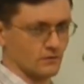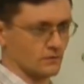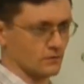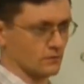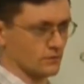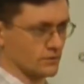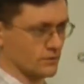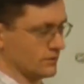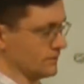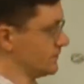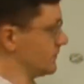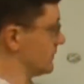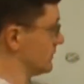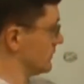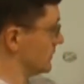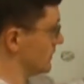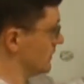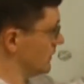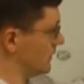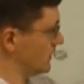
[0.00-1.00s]
Constant
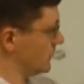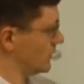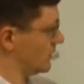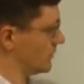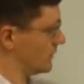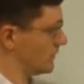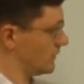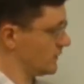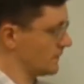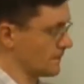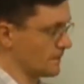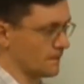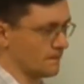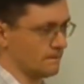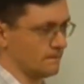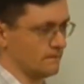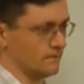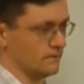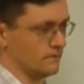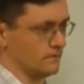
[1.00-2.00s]
field.
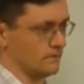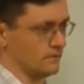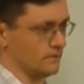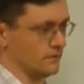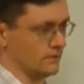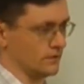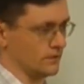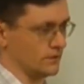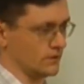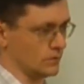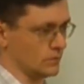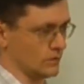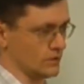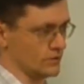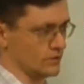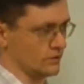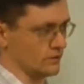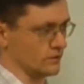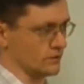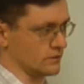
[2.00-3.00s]
Then the
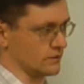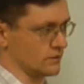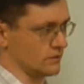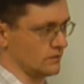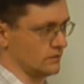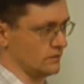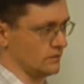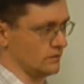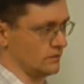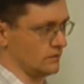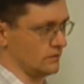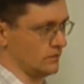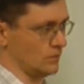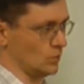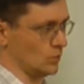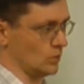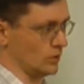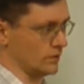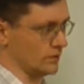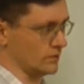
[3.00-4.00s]
question is
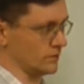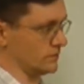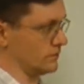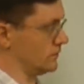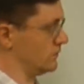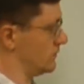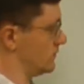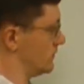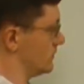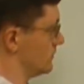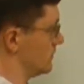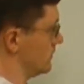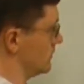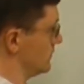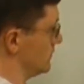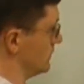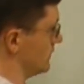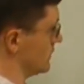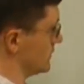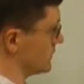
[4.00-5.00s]
whether
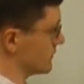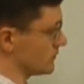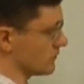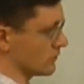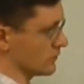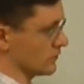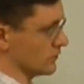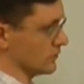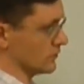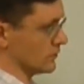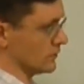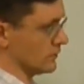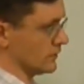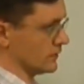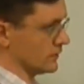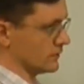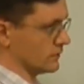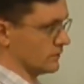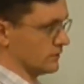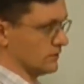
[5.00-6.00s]
it is true or not
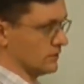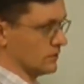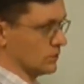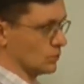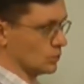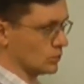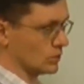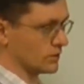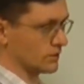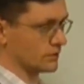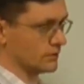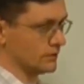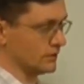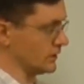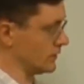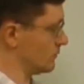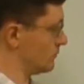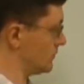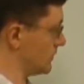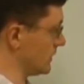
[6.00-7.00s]
that the work
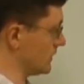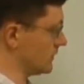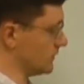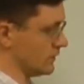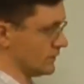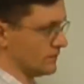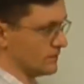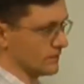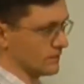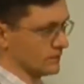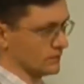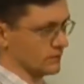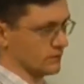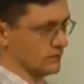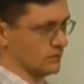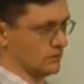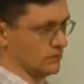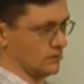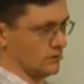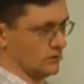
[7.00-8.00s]
done by that field
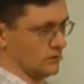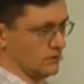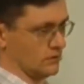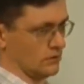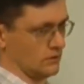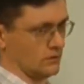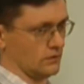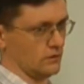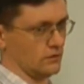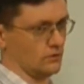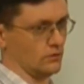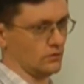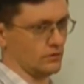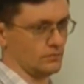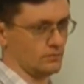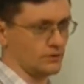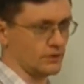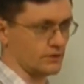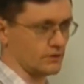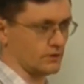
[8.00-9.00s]
on
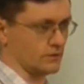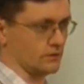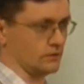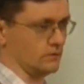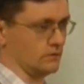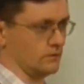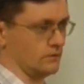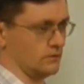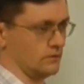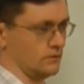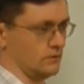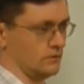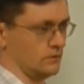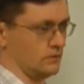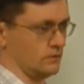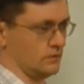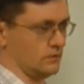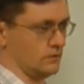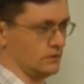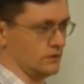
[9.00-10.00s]
the particle
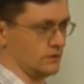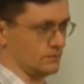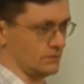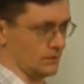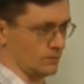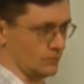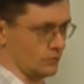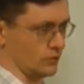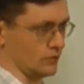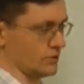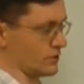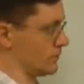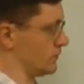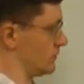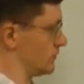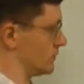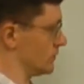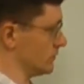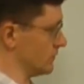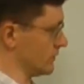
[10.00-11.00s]
is
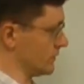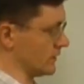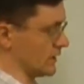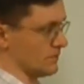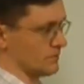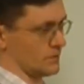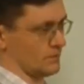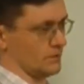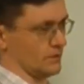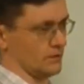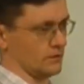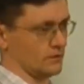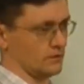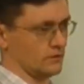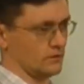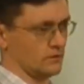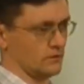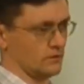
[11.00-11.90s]
proportional to the time spent.